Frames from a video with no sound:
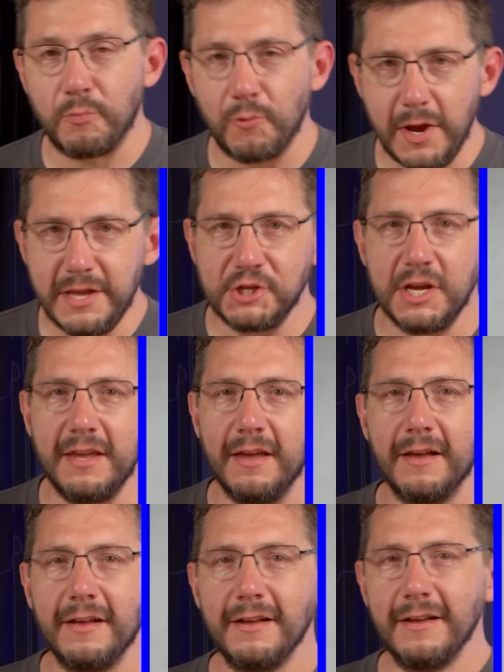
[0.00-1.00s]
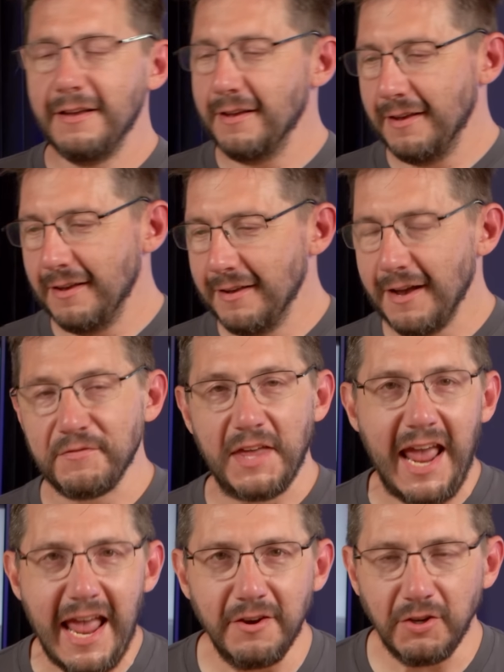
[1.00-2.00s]
bridging so close. Of the
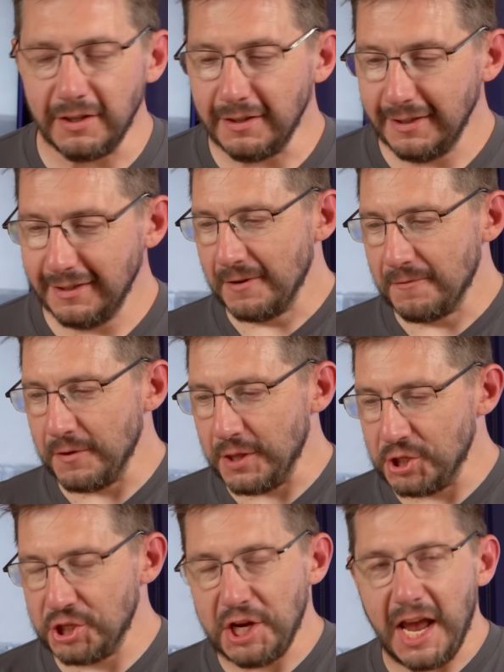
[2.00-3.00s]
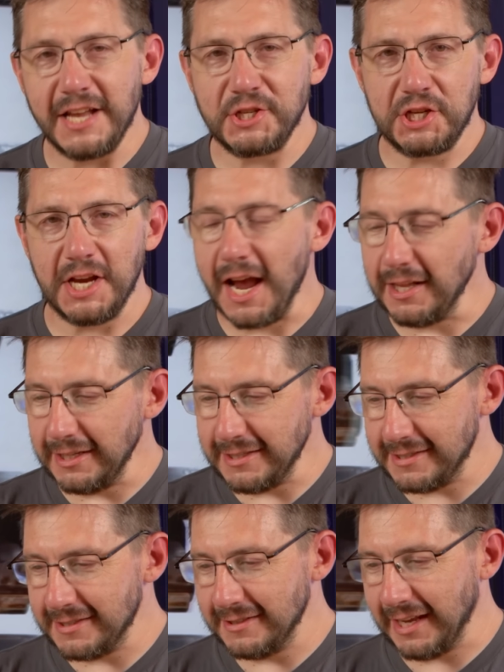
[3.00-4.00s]
handle for the Chad
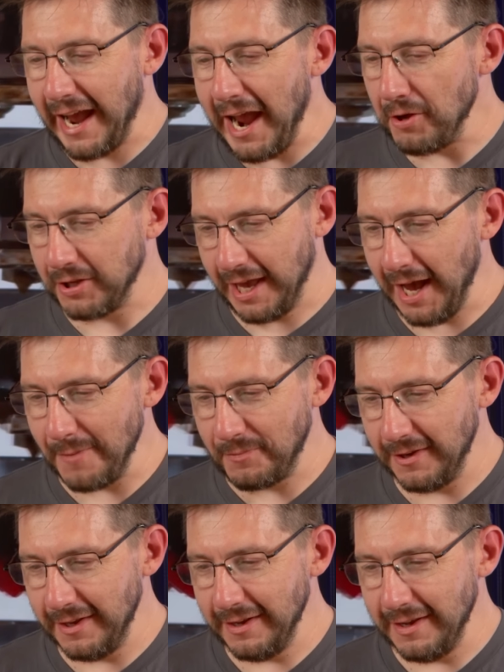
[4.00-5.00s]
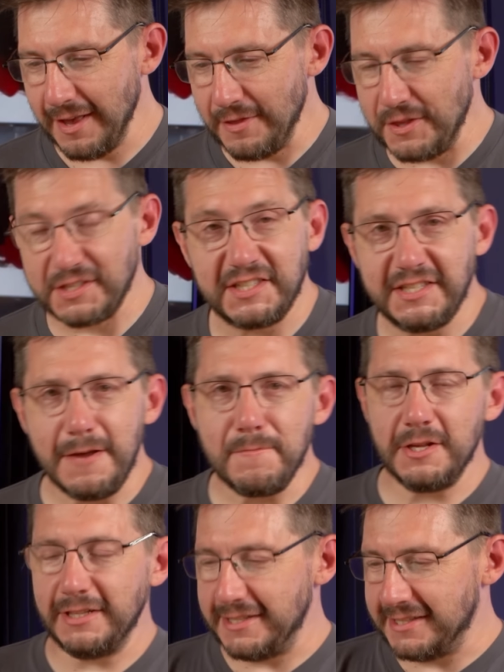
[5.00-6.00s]
Chalice, the Kyle Cup, the
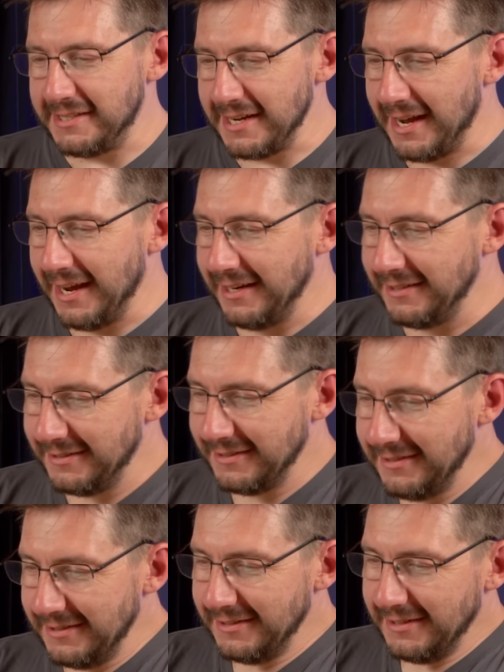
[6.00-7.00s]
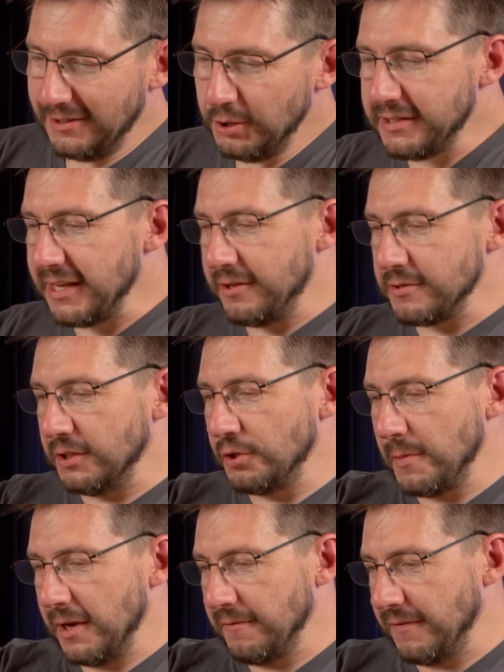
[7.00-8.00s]
Stimulant Stein. Looks like there's a
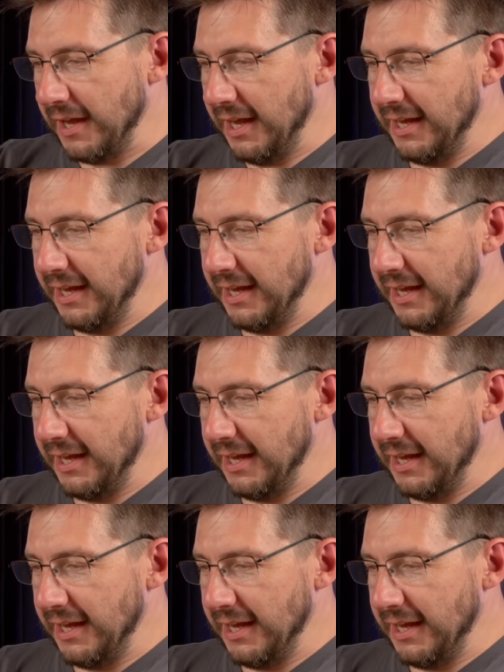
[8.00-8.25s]
little bit of